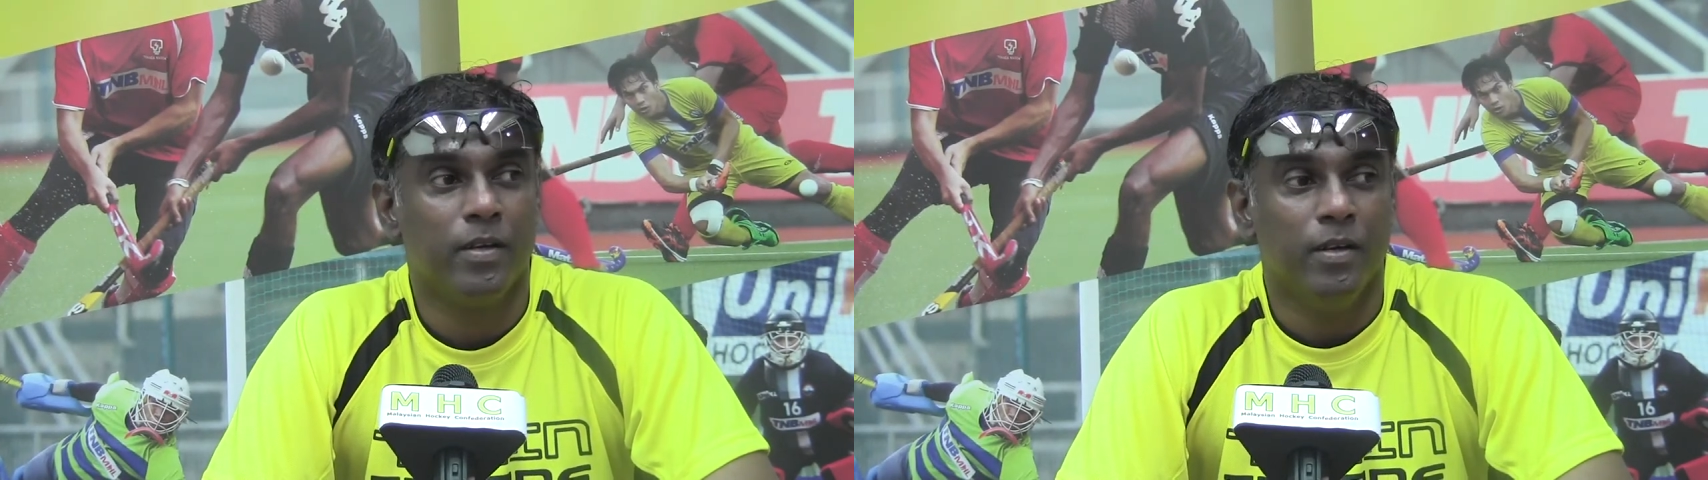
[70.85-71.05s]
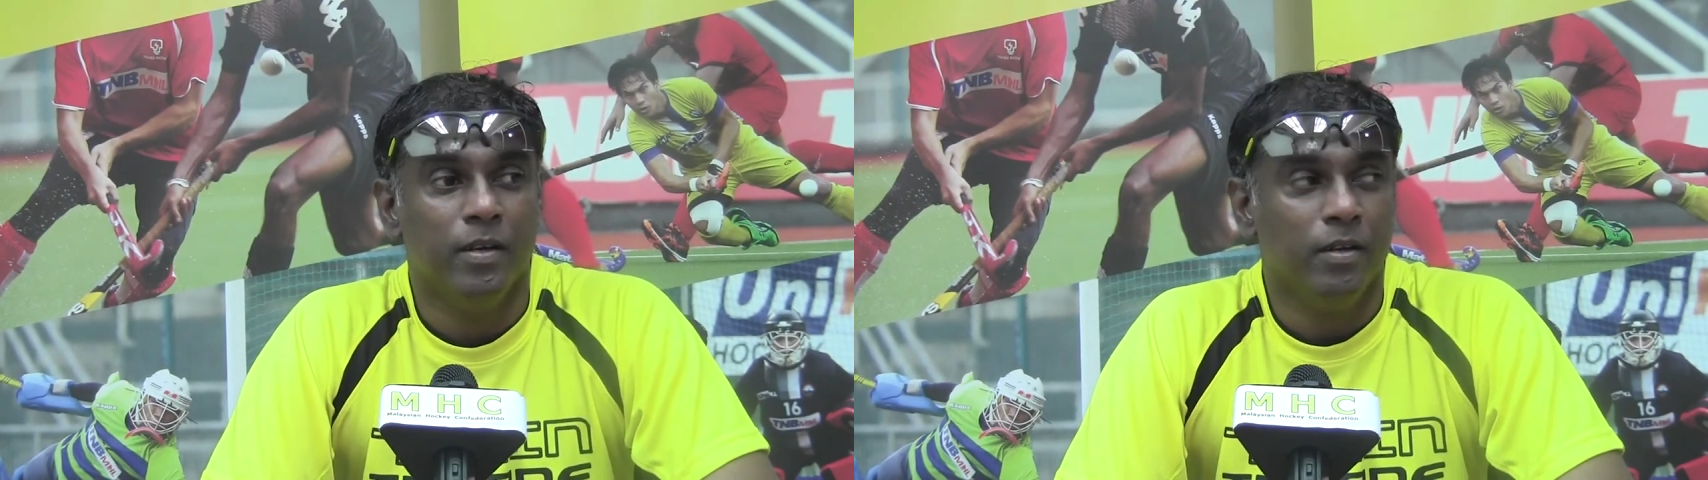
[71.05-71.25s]

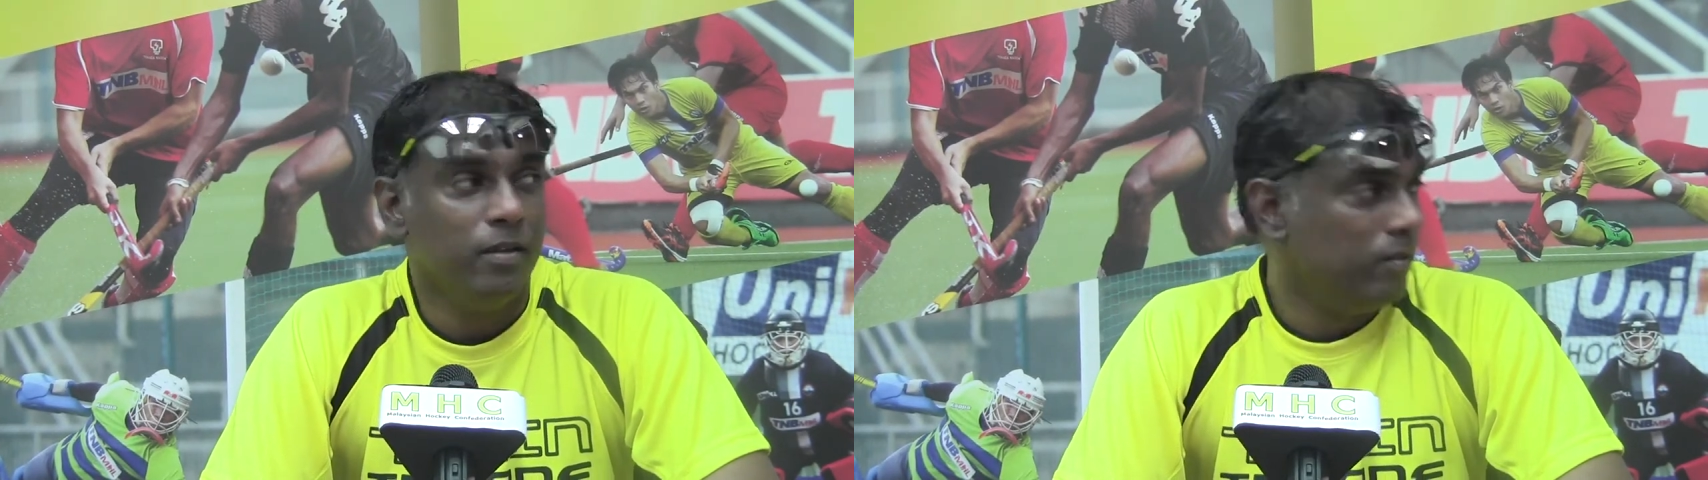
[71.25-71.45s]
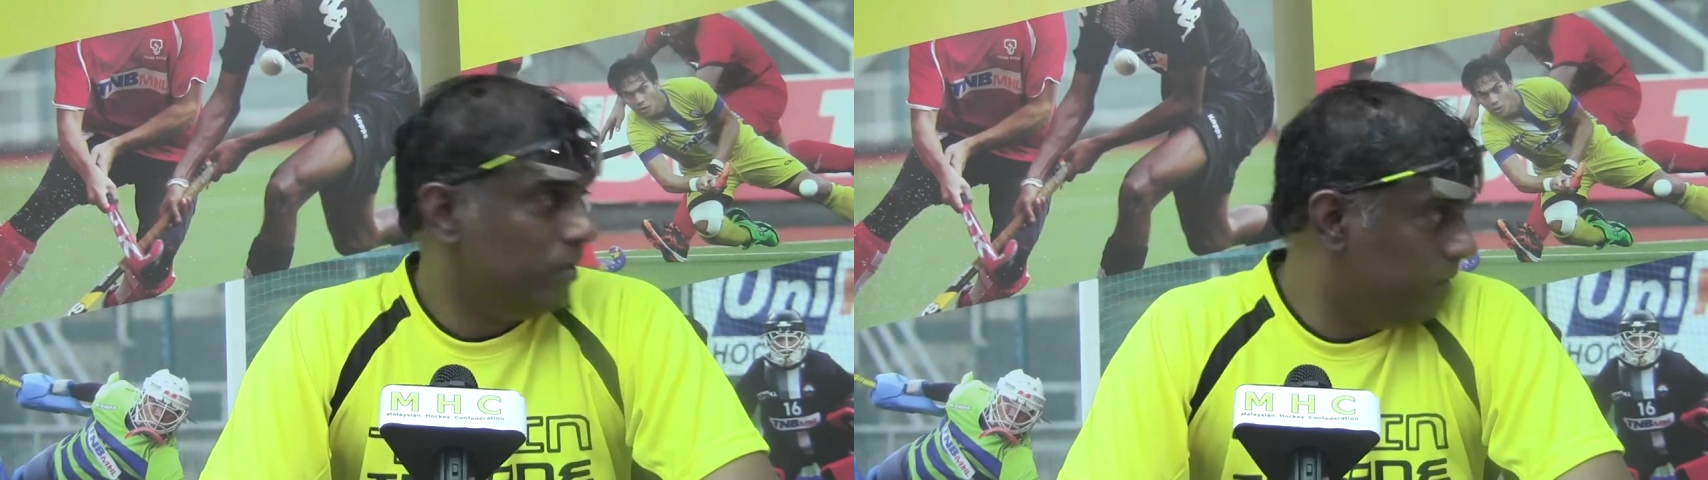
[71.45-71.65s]

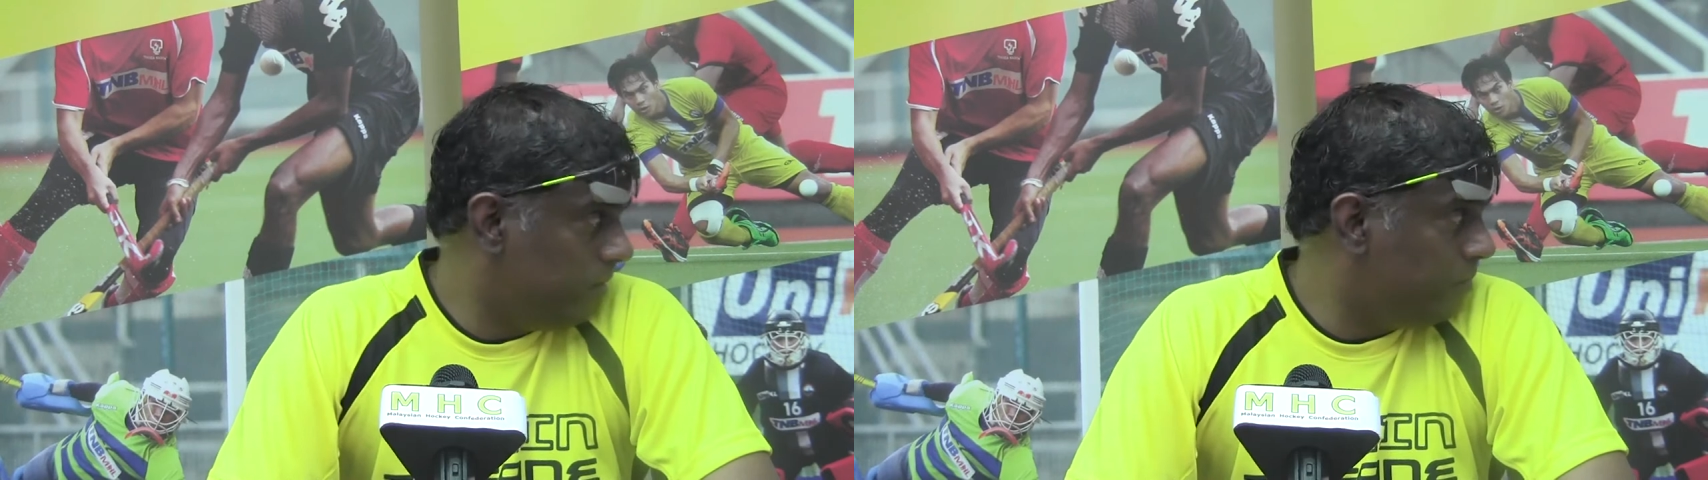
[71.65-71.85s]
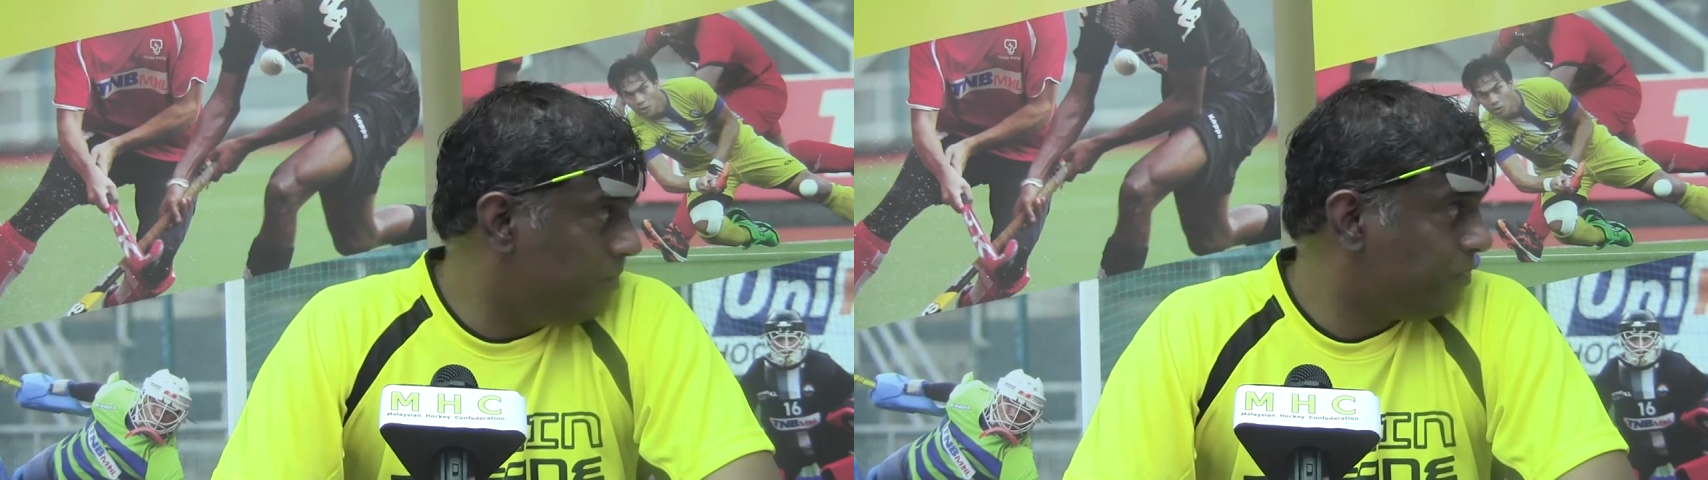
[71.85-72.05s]

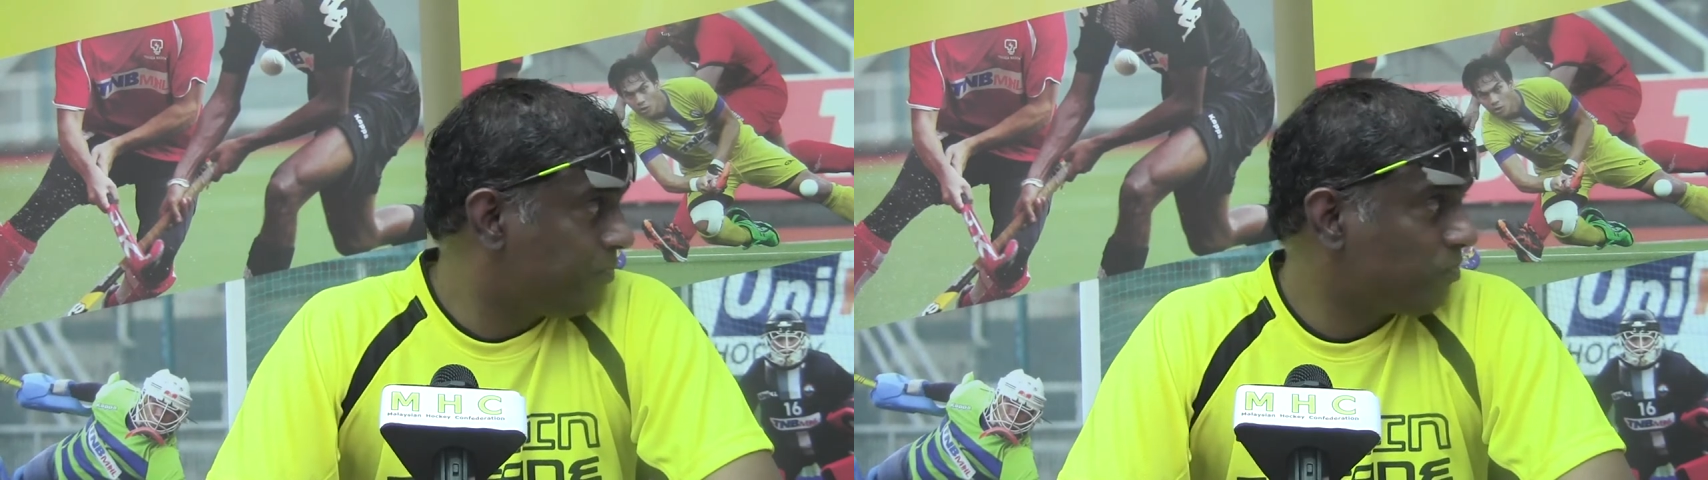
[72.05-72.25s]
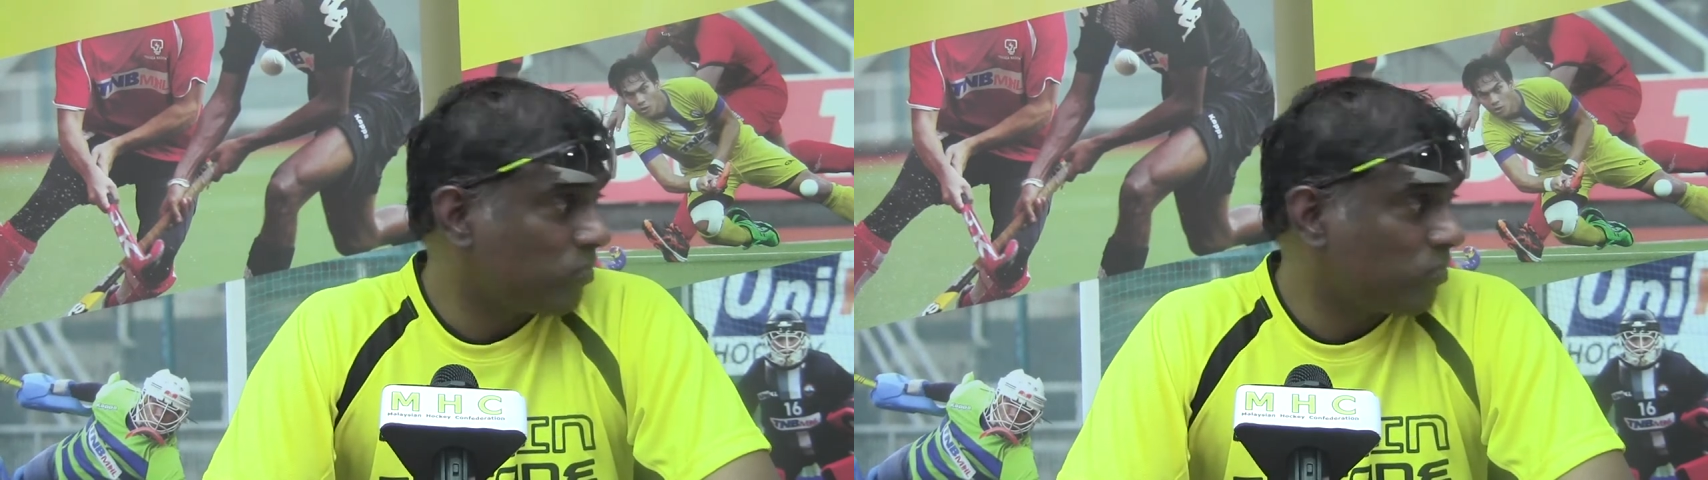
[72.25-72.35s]
upcoming game?